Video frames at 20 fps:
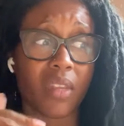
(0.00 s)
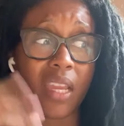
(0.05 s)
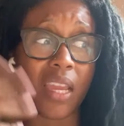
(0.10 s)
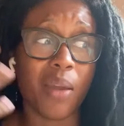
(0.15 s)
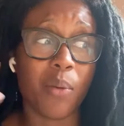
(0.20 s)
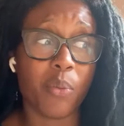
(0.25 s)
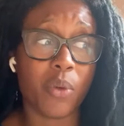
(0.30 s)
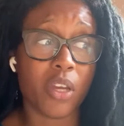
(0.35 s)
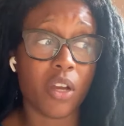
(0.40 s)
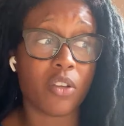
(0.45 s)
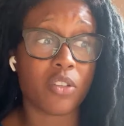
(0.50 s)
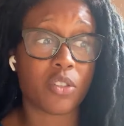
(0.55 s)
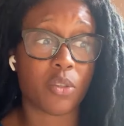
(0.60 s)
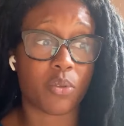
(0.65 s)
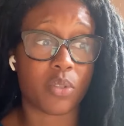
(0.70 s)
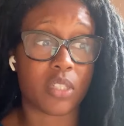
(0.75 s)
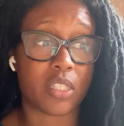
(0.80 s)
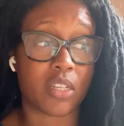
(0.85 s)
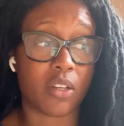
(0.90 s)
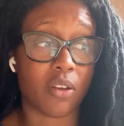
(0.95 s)
and we also
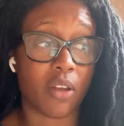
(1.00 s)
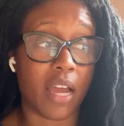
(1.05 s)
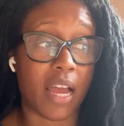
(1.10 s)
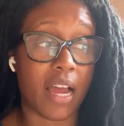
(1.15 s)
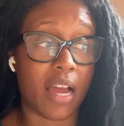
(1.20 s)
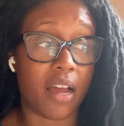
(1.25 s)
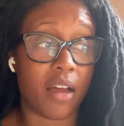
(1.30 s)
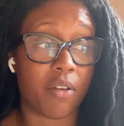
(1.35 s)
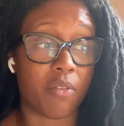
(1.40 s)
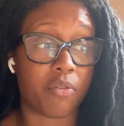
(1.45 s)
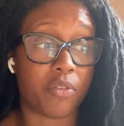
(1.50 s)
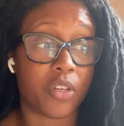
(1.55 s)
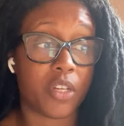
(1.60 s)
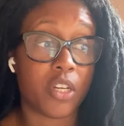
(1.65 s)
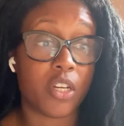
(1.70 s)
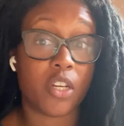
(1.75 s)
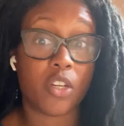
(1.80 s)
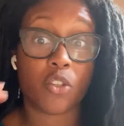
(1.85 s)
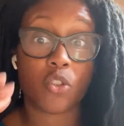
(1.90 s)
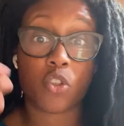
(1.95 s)
still have
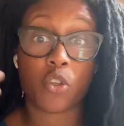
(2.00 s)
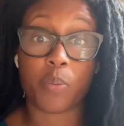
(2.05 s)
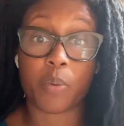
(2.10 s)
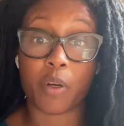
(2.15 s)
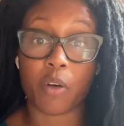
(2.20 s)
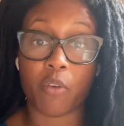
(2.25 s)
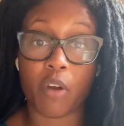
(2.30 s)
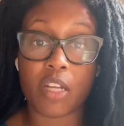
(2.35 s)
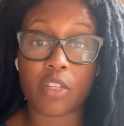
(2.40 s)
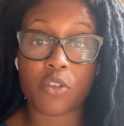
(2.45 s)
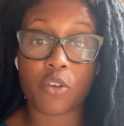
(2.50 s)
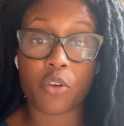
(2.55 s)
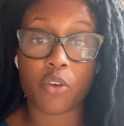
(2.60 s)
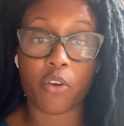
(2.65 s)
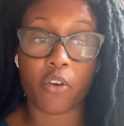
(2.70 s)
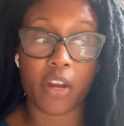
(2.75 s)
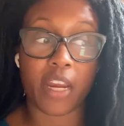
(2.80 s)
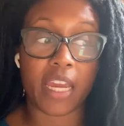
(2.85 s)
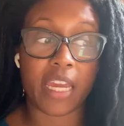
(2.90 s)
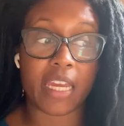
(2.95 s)
Jupiter
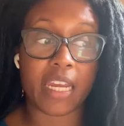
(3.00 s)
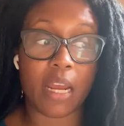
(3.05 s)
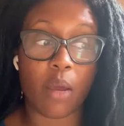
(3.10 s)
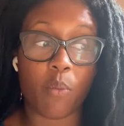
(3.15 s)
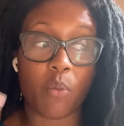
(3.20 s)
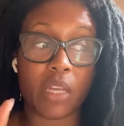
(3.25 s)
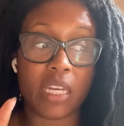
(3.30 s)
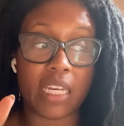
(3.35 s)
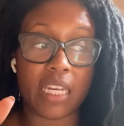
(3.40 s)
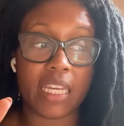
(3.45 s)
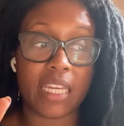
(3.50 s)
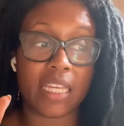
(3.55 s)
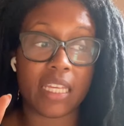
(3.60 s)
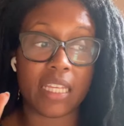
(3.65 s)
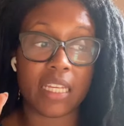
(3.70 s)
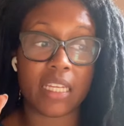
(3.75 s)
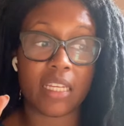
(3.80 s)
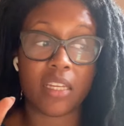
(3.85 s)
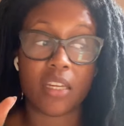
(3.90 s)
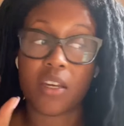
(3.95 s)
retrograde, and we
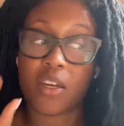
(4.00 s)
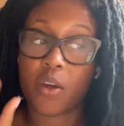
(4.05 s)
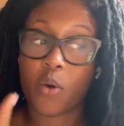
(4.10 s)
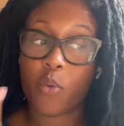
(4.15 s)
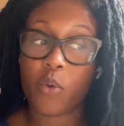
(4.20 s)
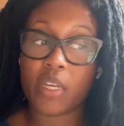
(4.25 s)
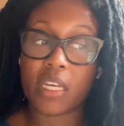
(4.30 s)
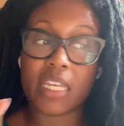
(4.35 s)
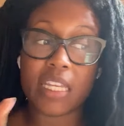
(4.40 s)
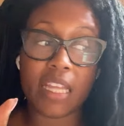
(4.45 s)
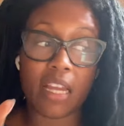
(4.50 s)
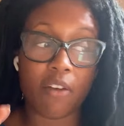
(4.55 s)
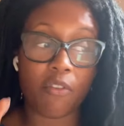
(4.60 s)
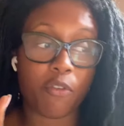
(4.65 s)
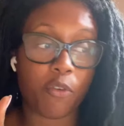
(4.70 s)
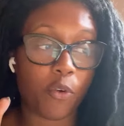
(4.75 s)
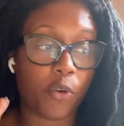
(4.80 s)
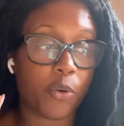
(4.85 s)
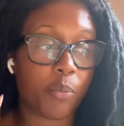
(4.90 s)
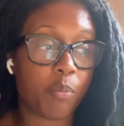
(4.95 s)
need... We need that
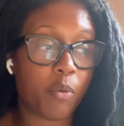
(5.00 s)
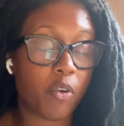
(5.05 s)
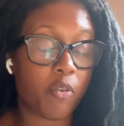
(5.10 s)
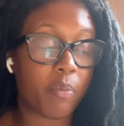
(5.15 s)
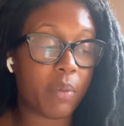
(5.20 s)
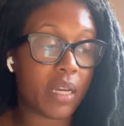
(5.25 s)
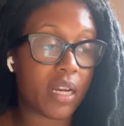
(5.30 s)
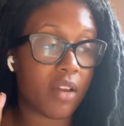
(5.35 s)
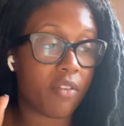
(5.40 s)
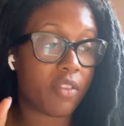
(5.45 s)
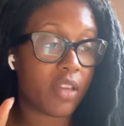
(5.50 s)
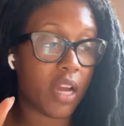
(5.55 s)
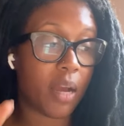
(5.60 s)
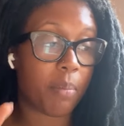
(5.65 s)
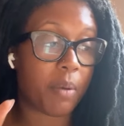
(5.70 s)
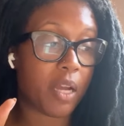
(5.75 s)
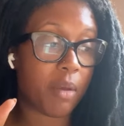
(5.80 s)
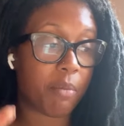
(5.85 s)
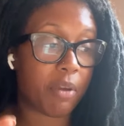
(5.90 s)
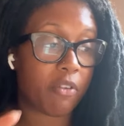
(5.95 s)
forward movement of the
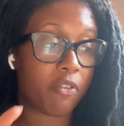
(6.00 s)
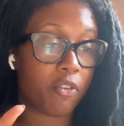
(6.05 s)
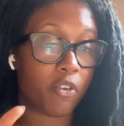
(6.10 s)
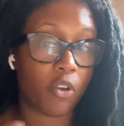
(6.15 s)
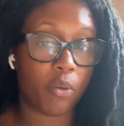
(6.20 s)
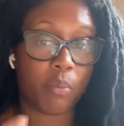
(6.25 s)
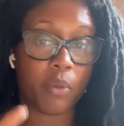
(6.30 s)
upcoming full